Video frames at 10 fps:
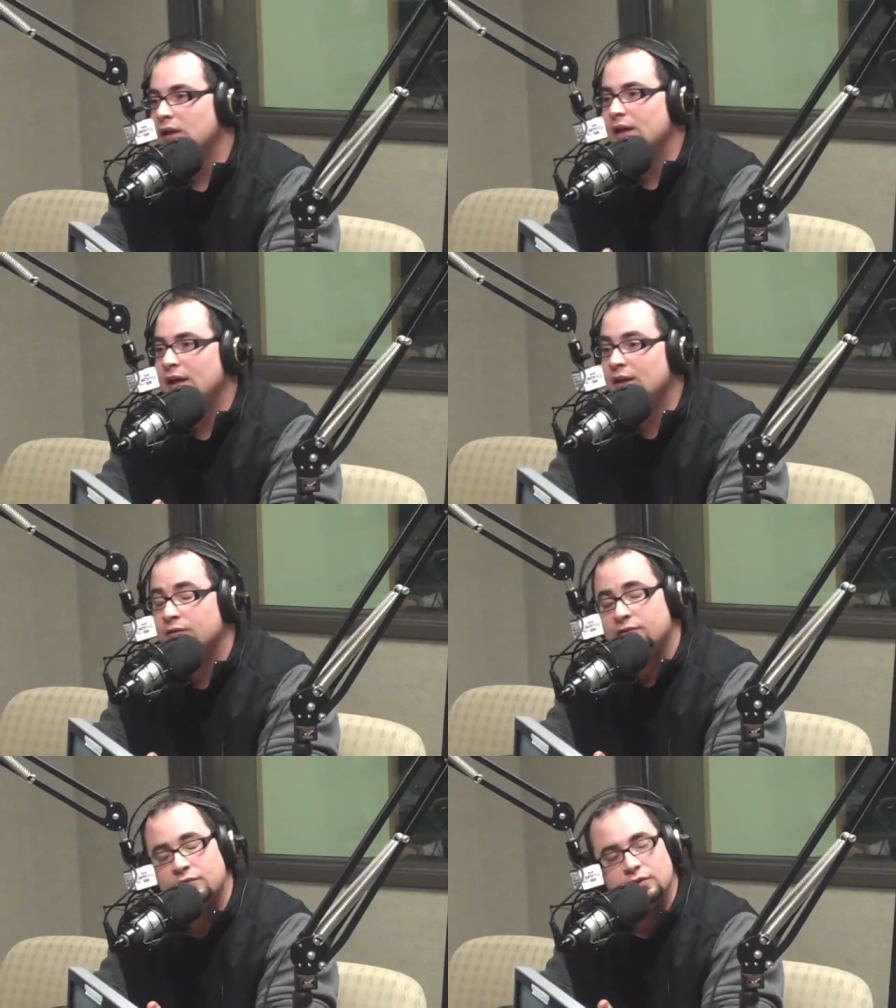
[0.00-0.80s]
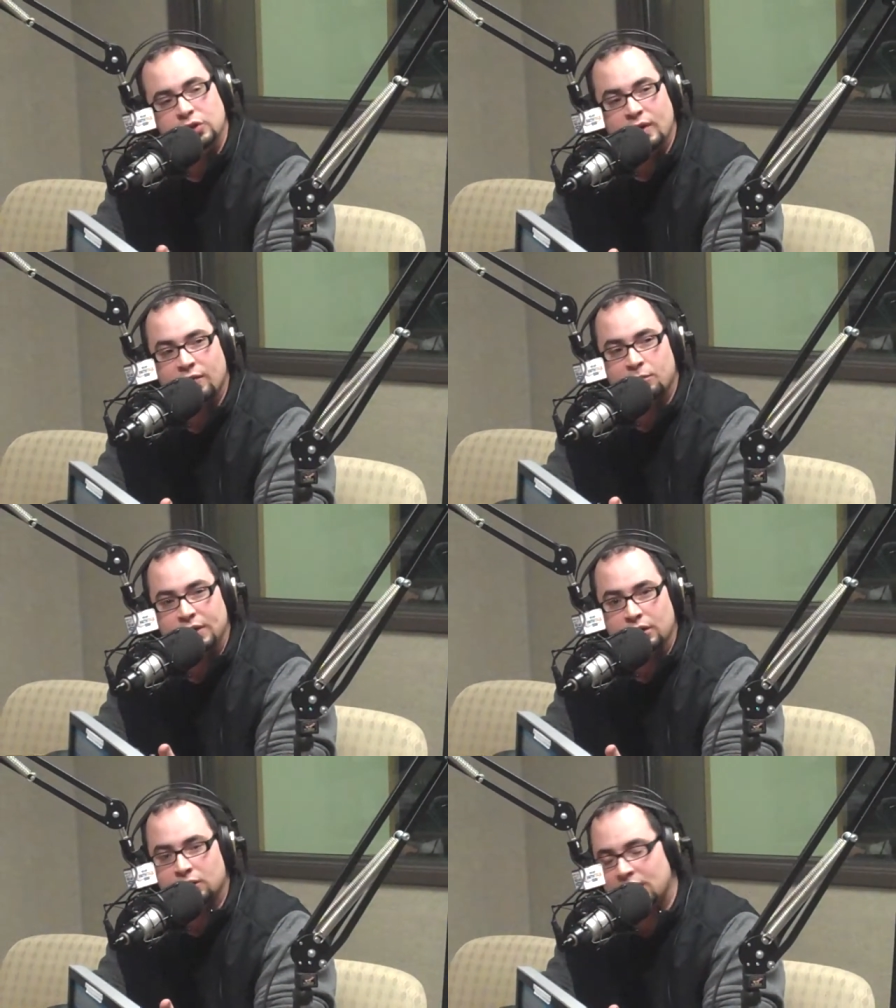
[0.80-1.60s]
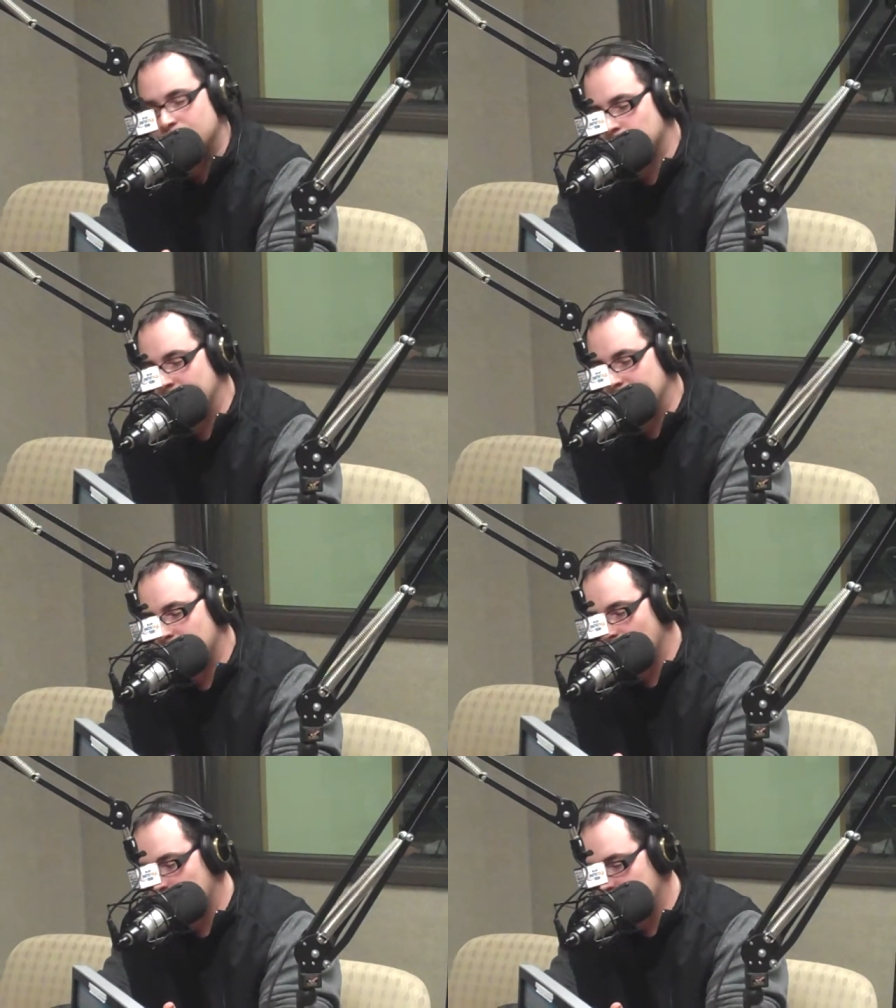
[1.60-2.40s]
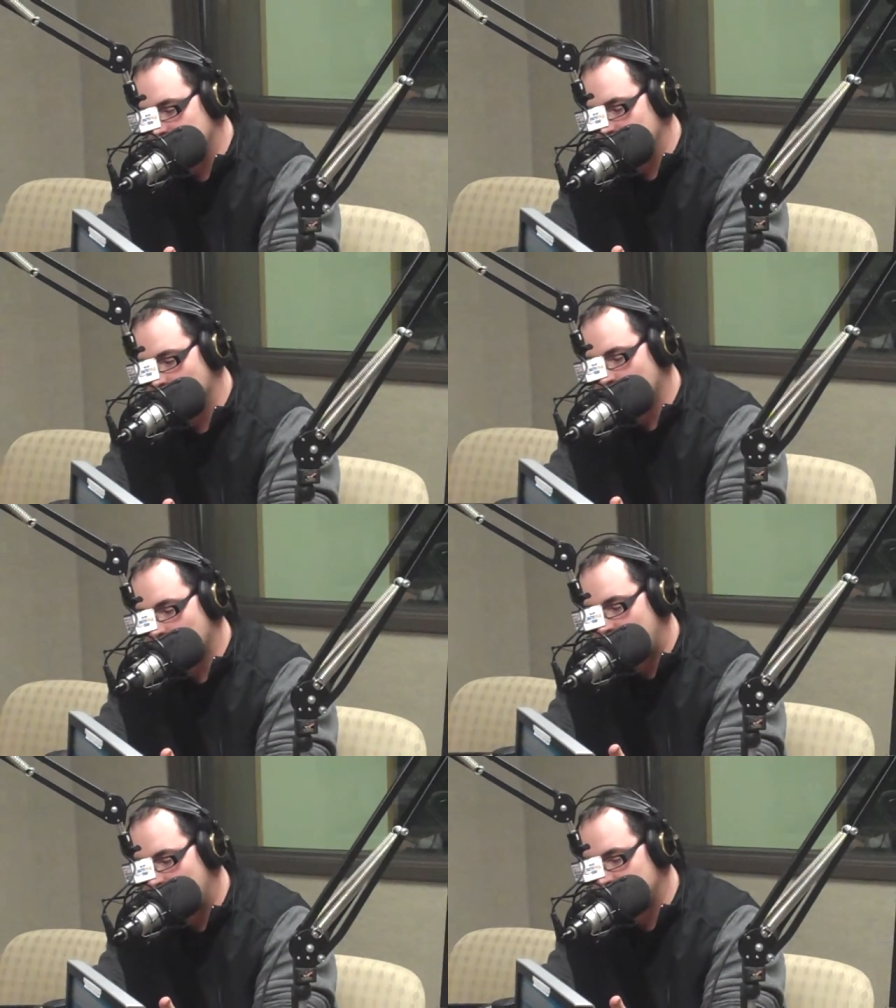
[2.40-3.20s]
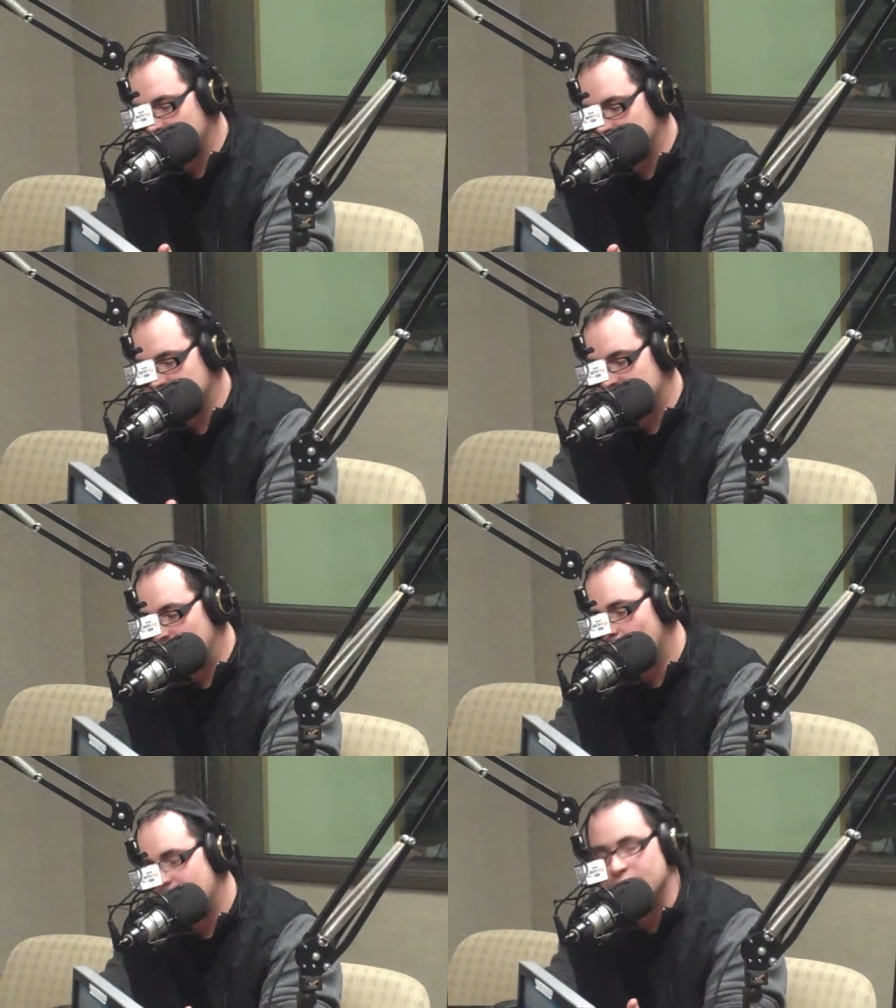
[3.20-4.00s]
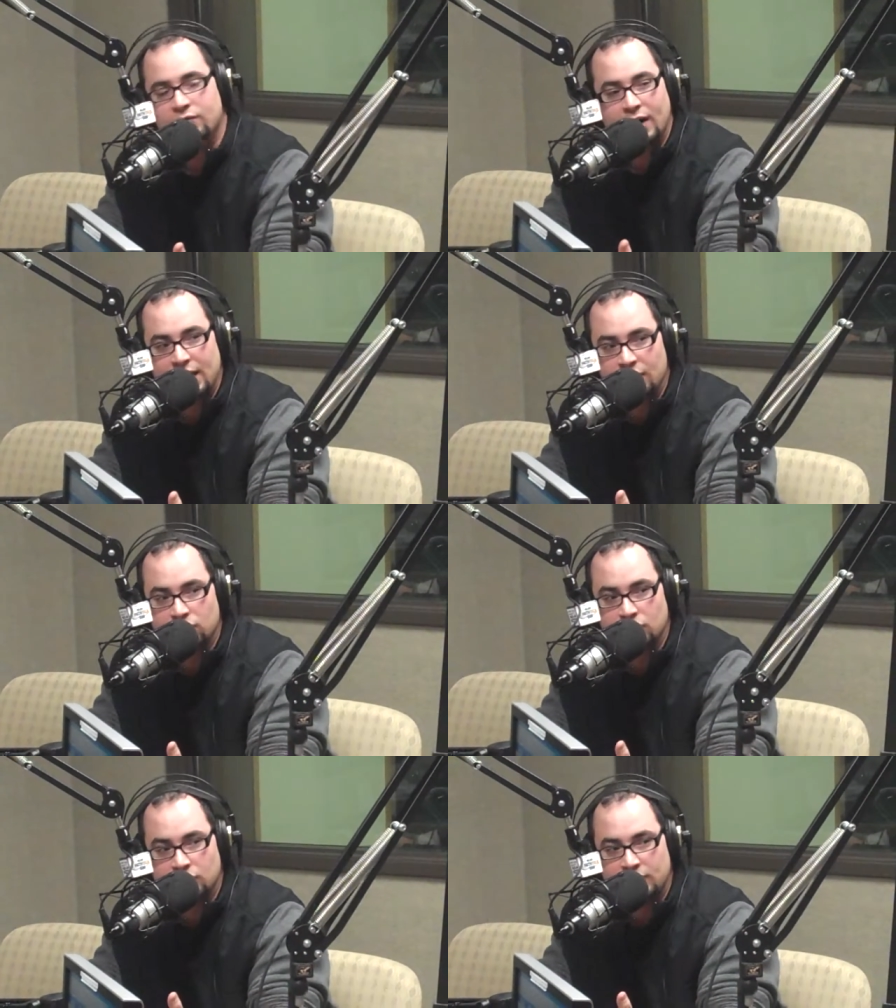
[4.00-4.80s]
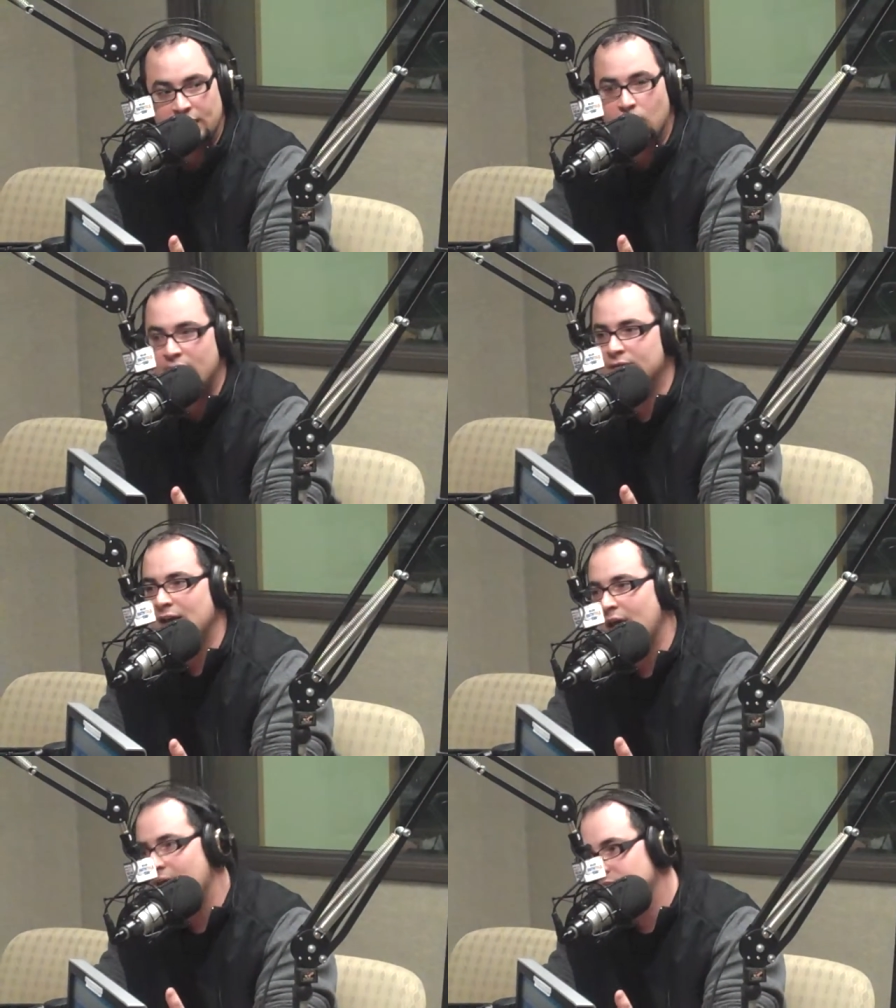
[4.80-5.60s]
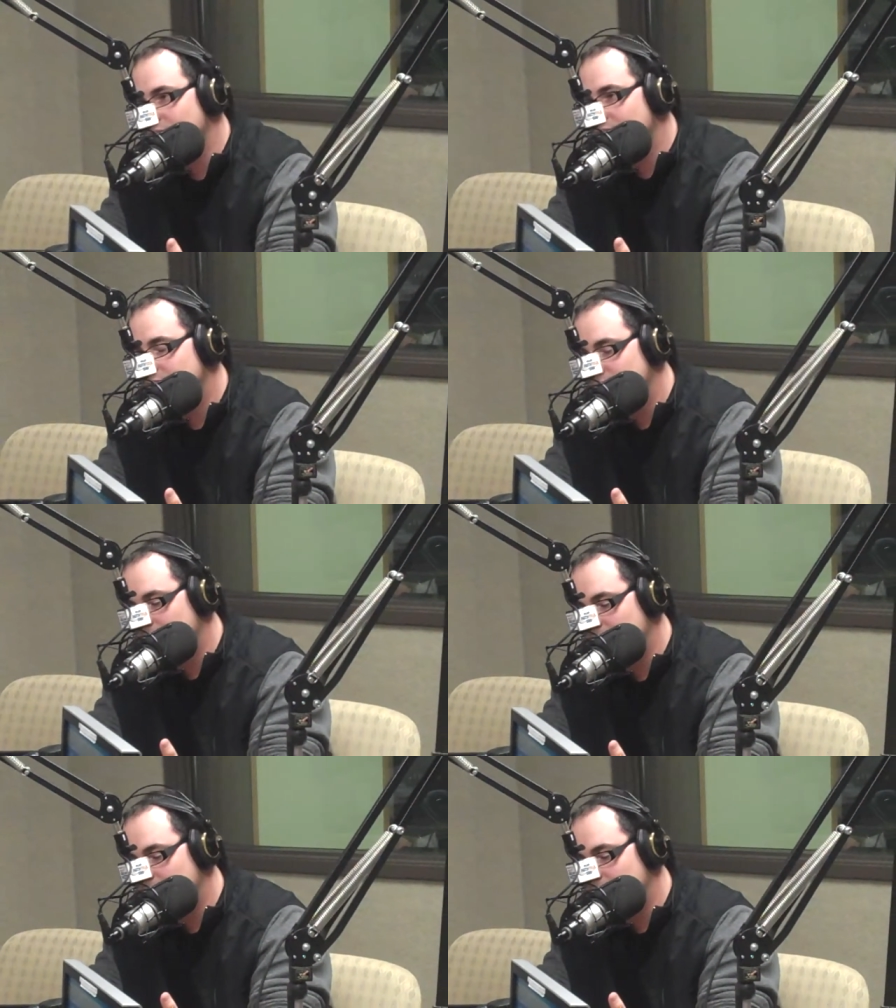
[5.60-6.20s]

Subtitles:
If you have a B or less rated company, what will happen is they don't have the financials, they don't have the assets,